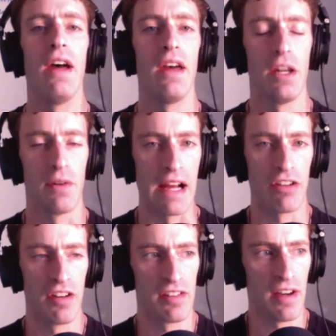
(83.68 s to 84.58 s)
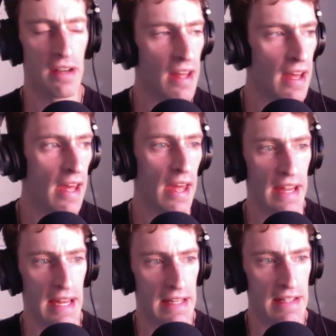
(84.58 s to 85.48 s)
interaction design.
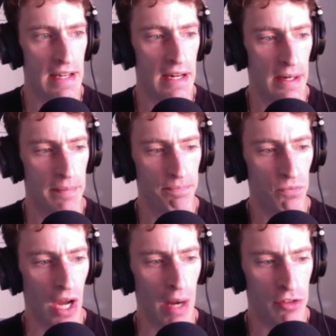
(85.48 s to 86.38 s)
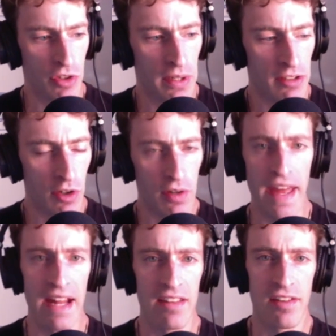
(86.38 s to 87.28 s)
And I was doing sort of
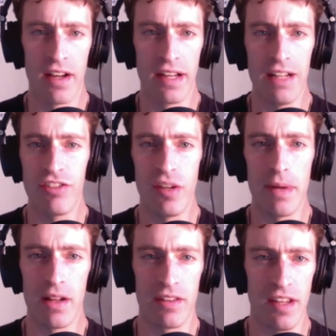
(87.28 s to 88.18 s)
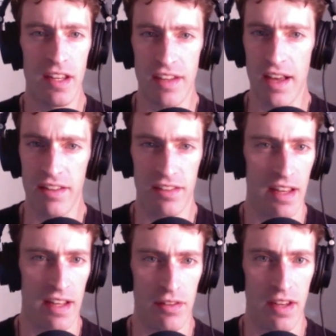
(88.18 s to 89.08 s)
hands-on HTML and CSS
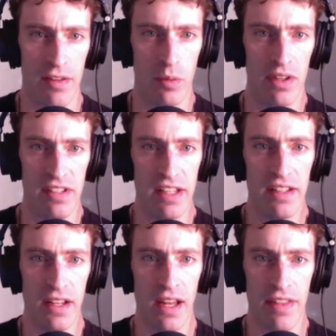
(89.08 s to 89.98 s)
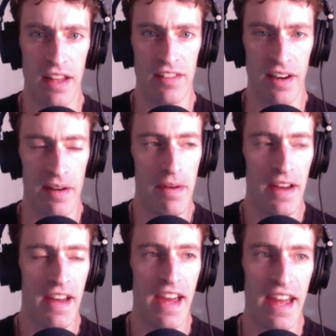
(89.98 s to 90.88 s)
as one did at that time.
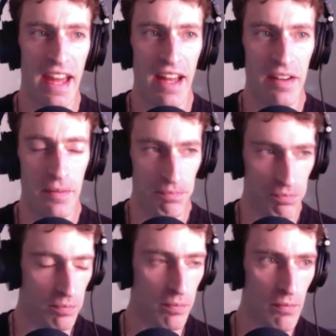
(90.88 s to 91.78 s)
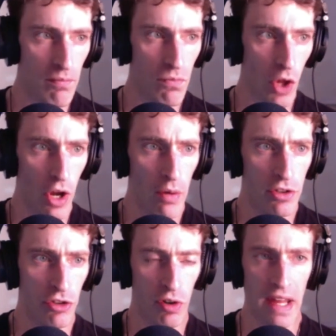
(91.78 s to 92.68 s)
And it was
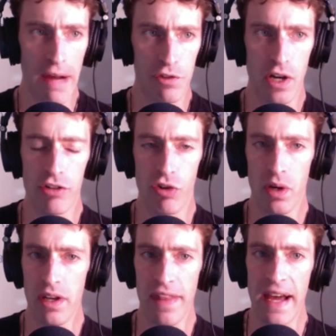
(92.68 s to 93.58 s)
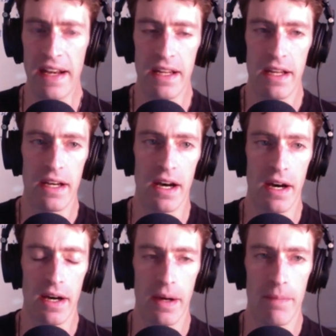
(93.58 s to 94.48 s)
shortly after I joined that
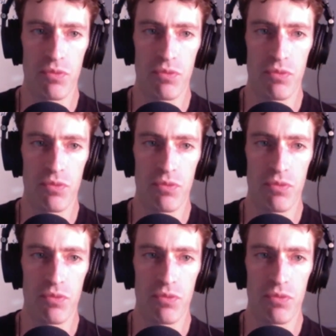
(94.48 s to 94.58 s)
I